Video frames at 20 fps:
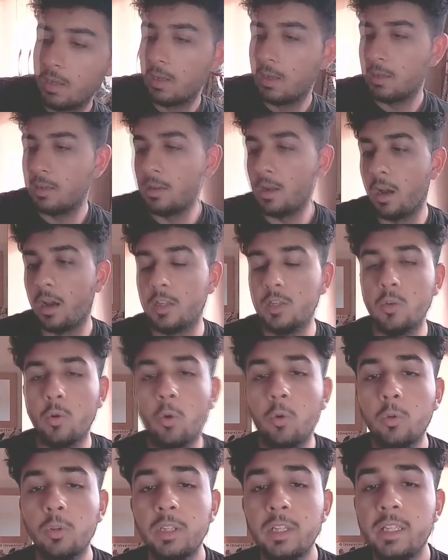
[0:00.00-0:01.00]
No, you
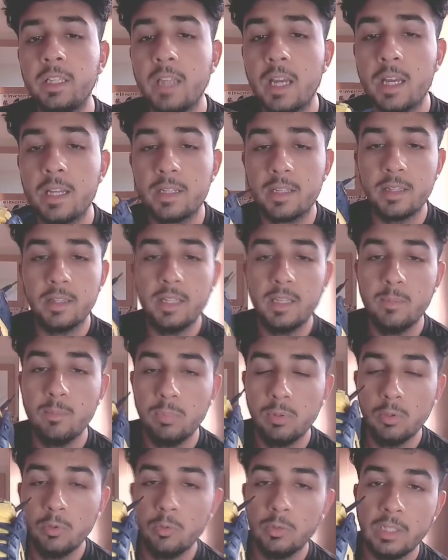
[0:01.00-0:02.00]
only get the
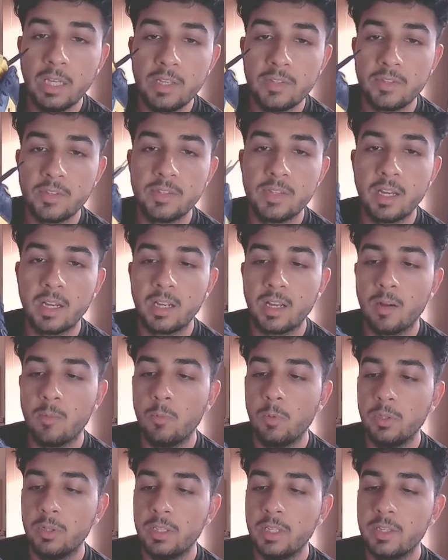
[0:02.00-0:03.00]
blue laces that come
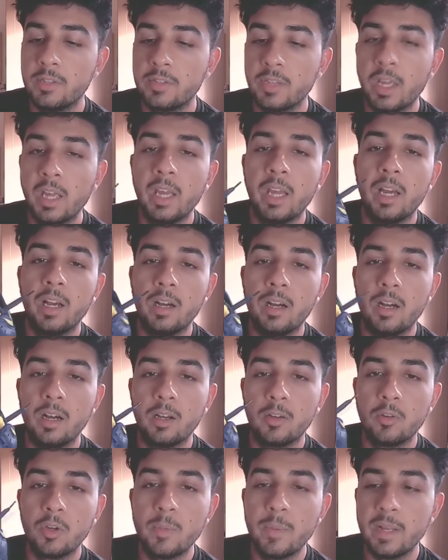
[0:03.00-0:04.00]
with this.
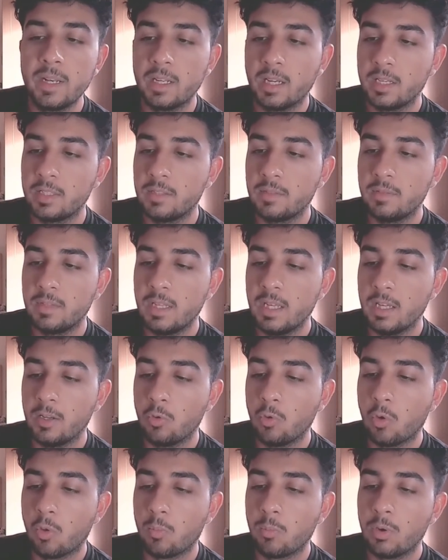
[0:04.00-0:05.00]
Could have been nice if they
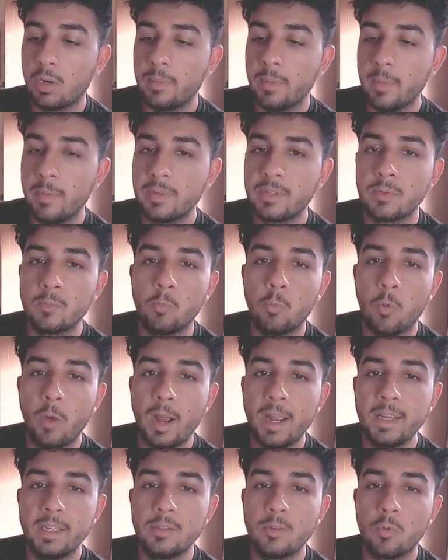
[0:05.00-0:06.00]
incorporated maybe some
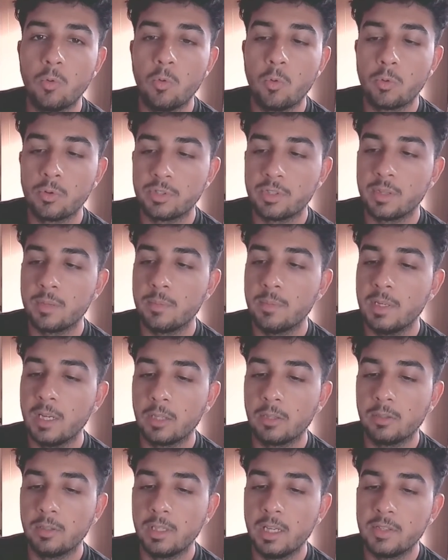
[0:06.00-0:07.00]
white or some
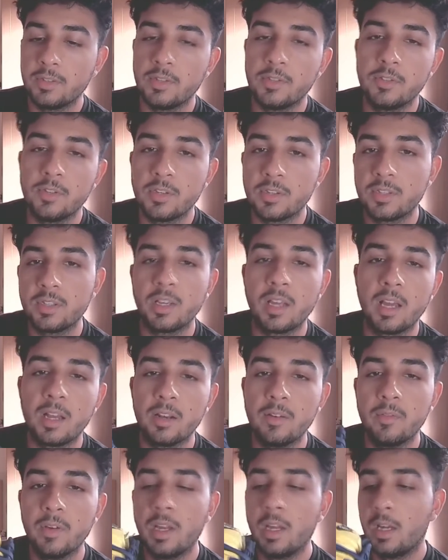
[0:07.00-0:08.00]
yellow laces just to kind
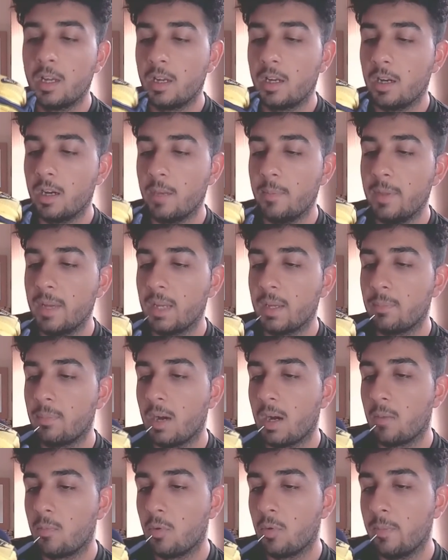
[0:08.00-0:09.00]
of make it
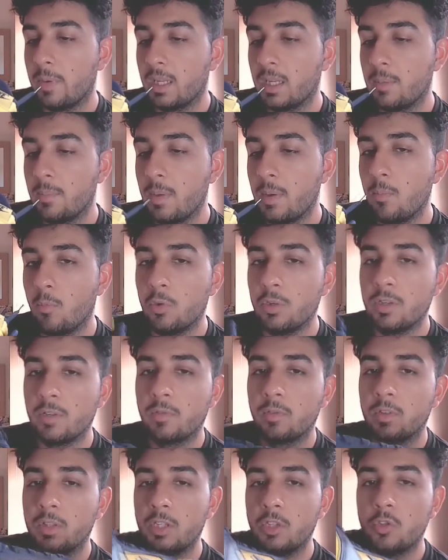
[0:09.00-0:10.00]
pop or make it a bit more
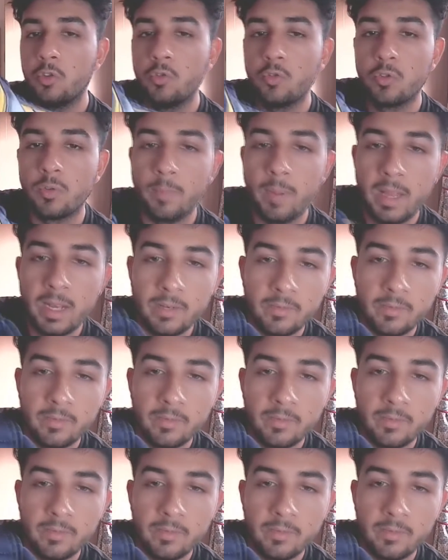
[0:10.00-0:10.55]
different. These shoes are made in